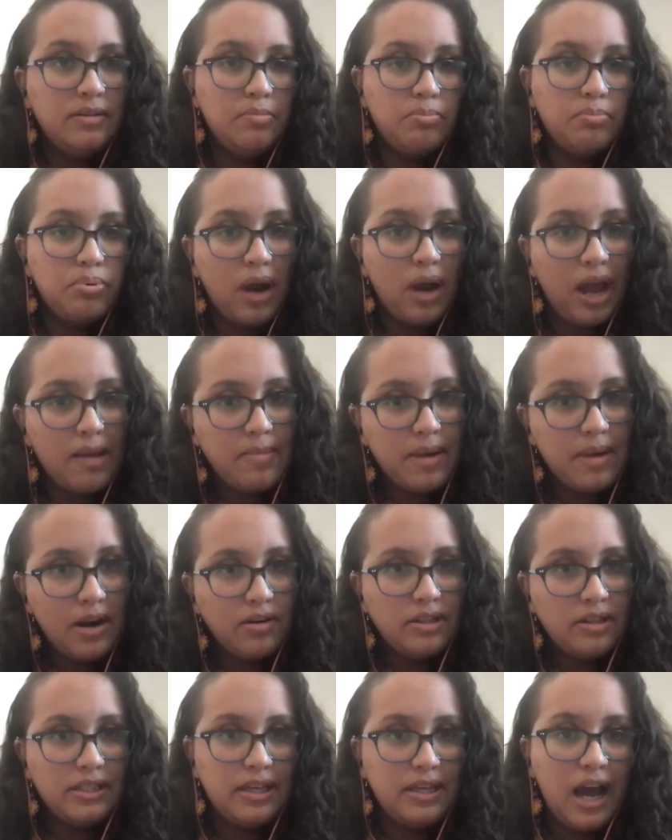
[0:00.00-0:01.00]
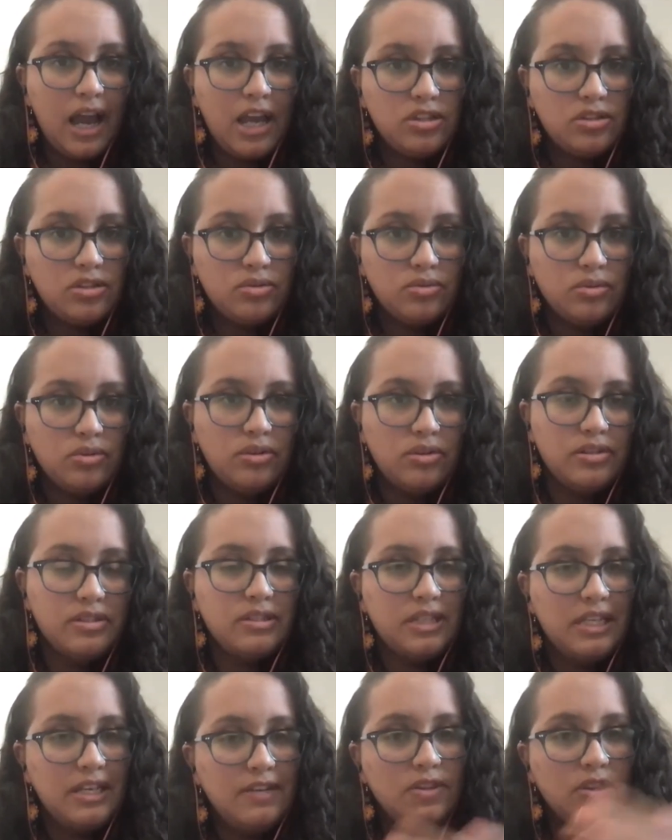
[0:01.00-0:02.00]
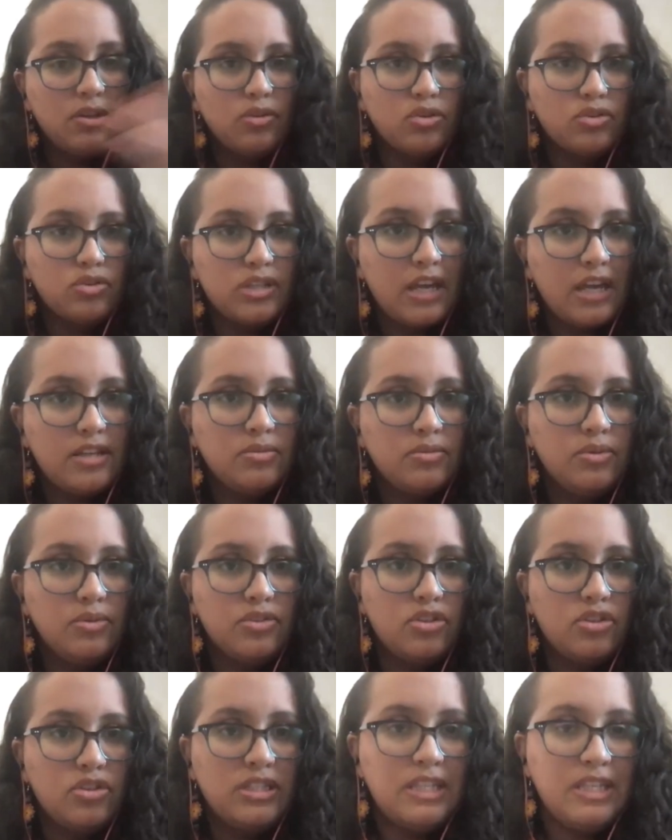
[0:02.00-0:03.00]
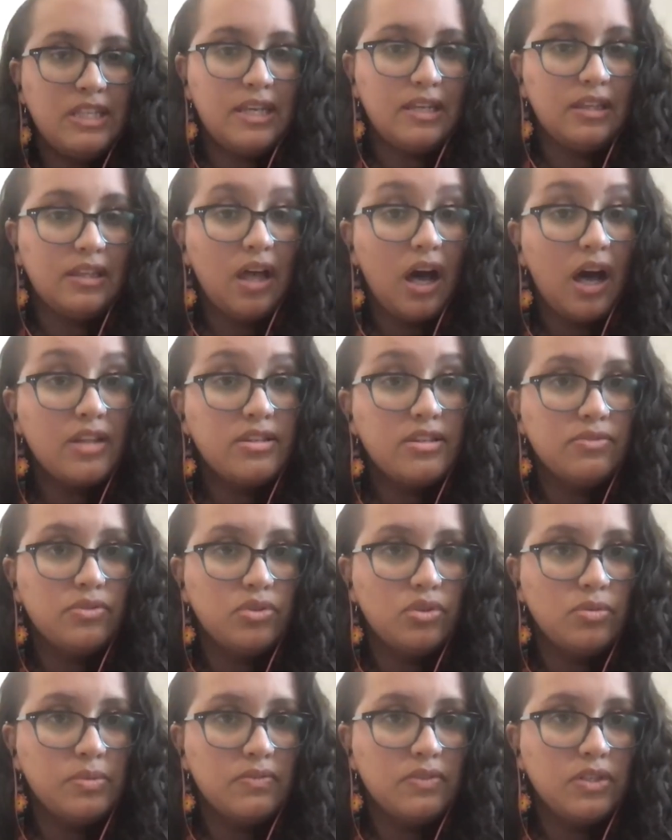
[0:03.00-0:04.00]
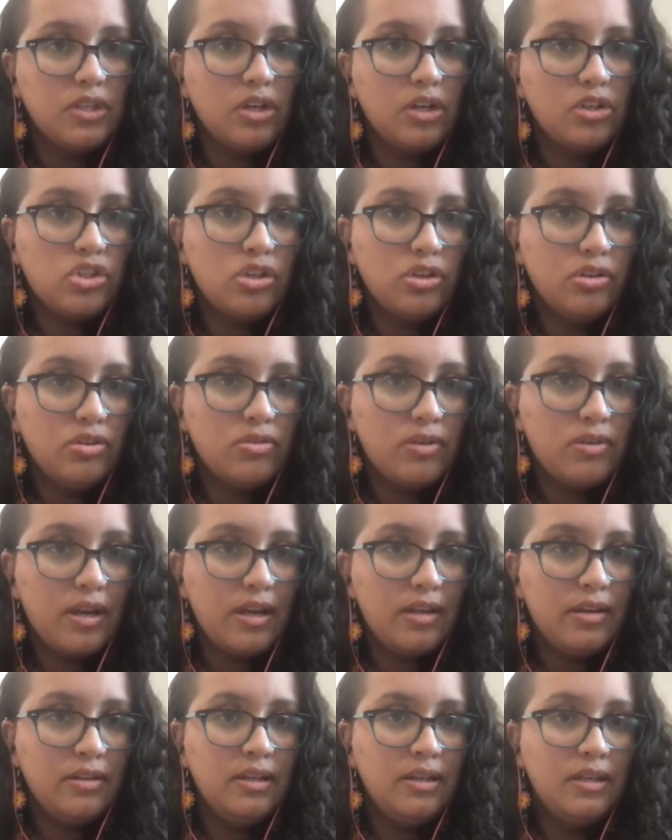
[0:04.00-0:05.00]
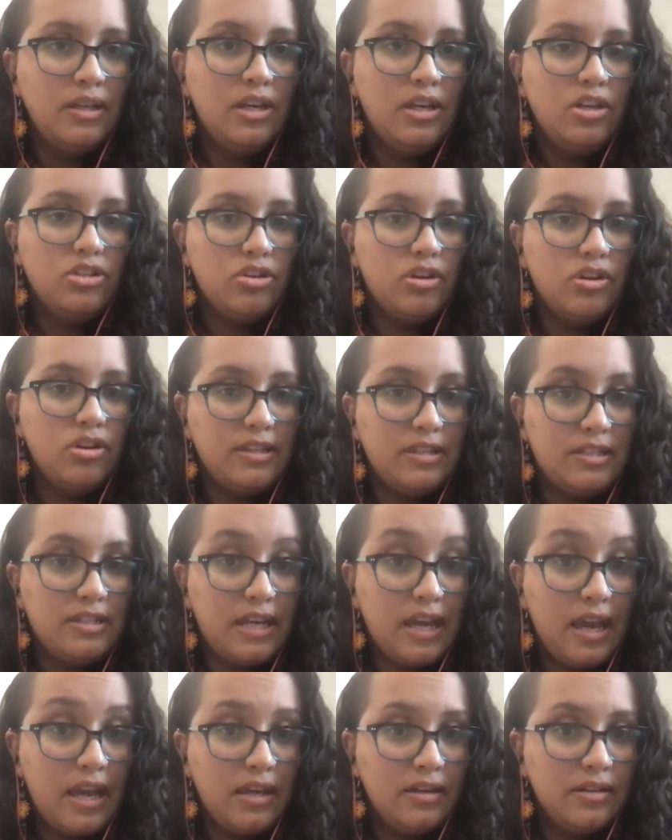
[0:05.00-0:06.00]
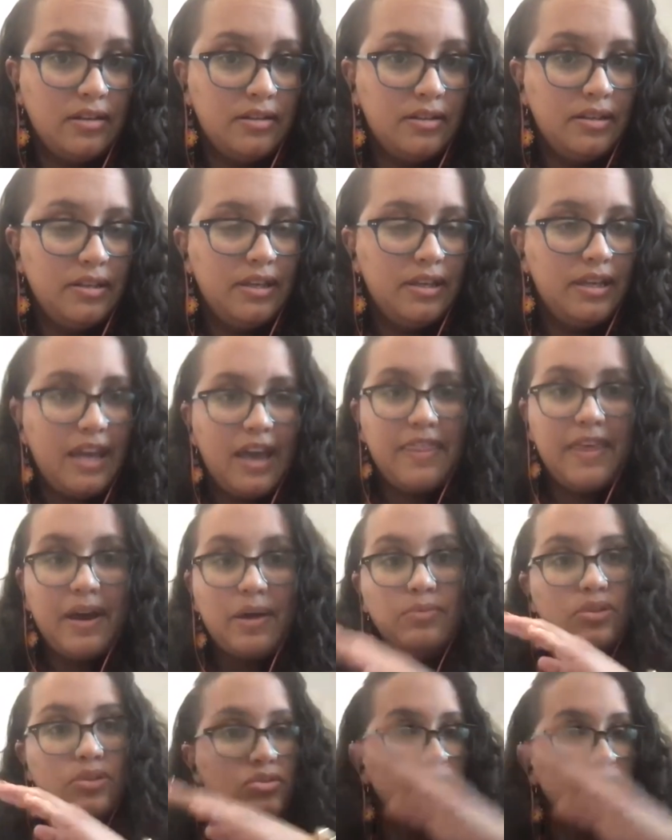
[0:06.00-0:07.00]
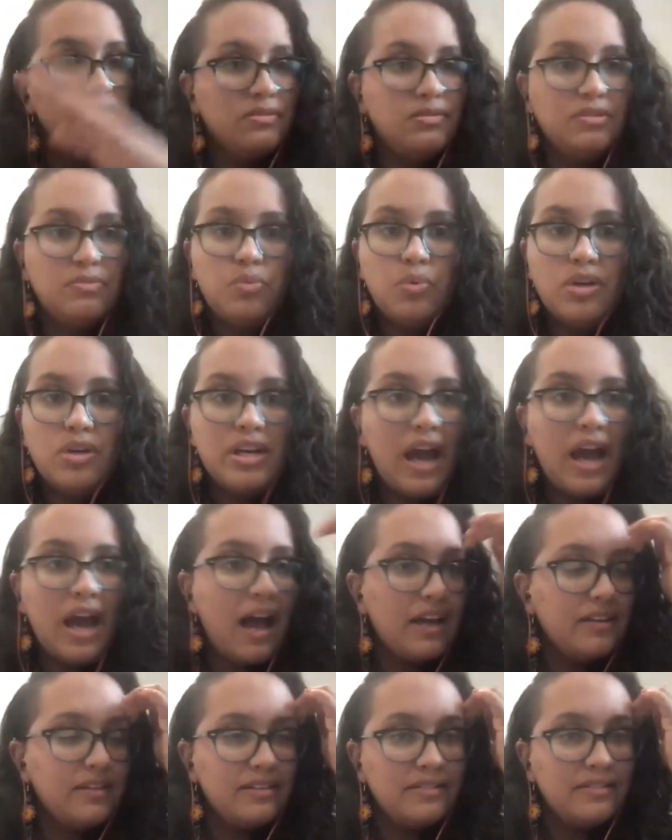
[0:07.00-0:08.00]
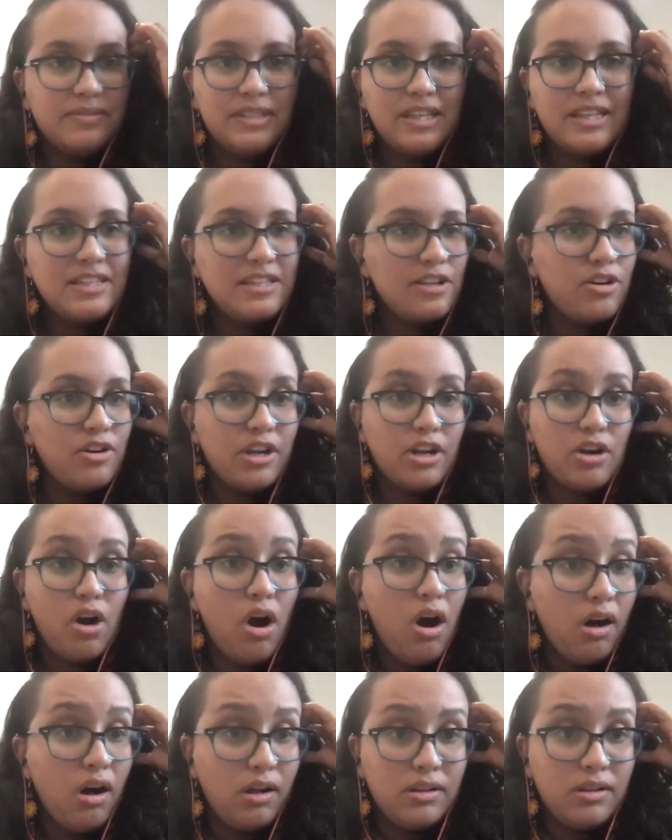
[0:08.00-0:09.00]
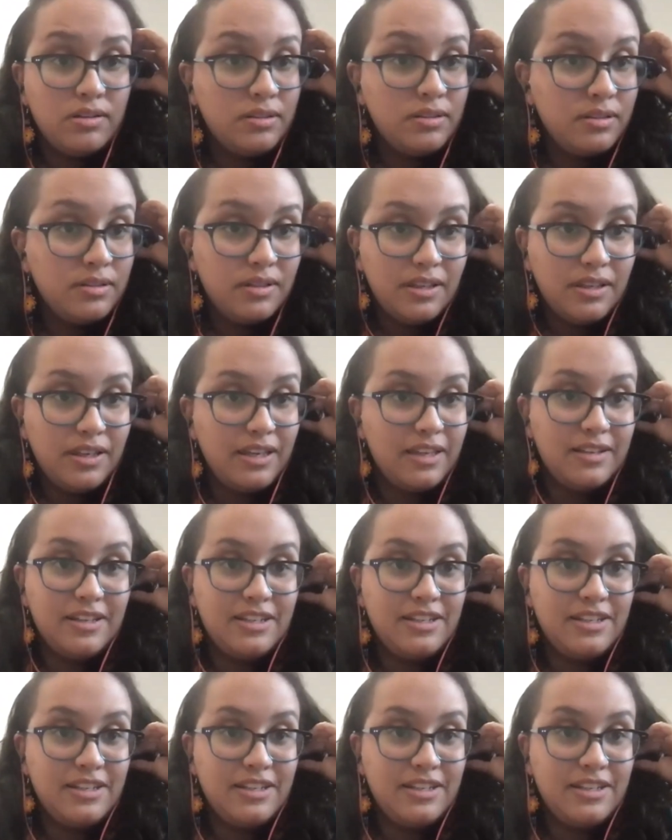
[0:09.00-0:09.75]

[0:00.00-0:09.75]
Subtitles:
primarily high schools, even though those high schools are seeing lots of groups of young children during the day? And that those were not considered at all in